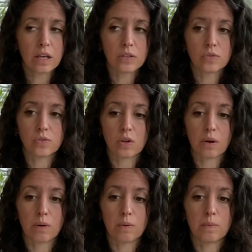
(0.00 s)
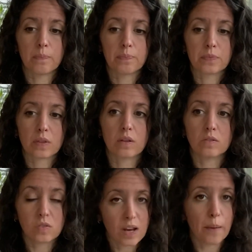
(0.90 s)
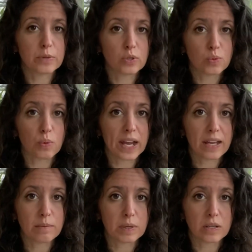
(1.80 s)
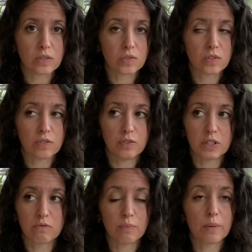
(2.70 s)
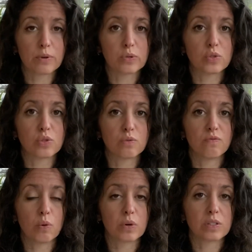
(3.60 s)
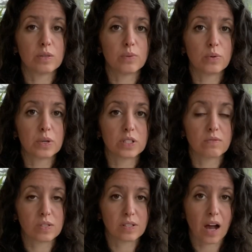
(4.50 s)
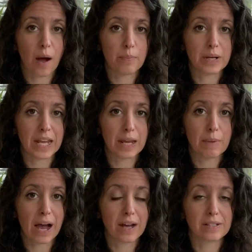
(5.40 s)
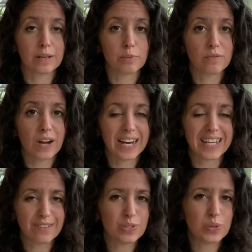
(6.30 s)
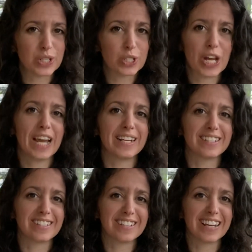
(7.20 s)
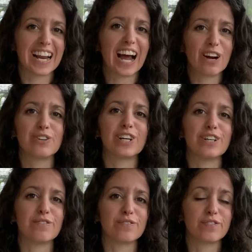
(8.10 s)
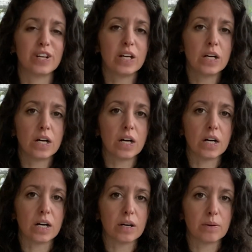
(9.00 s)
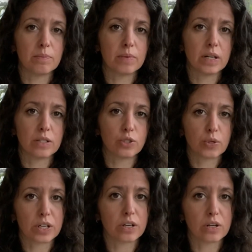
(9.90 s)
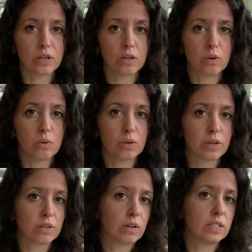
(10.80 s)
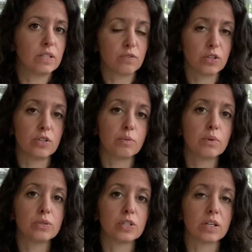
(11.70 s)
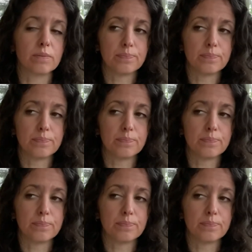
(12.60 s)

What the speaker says: So SNAP is great because if you can remember those 4 simple words of stop, name, ask, and provide, it gives you a chance to get out of a trigger or a difficult emotion.